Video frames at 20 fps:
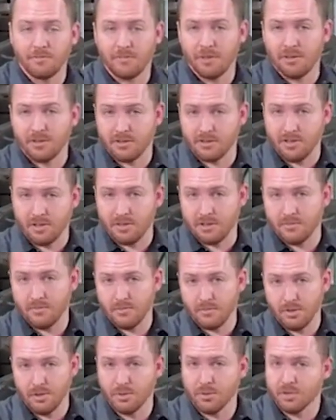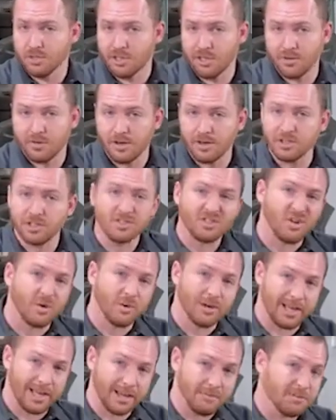because the newer generations don't
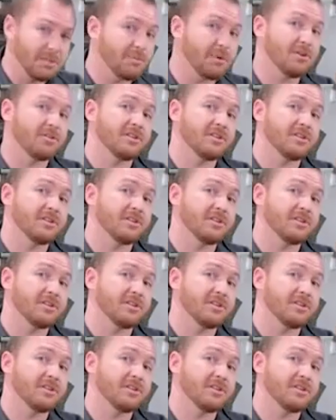have spare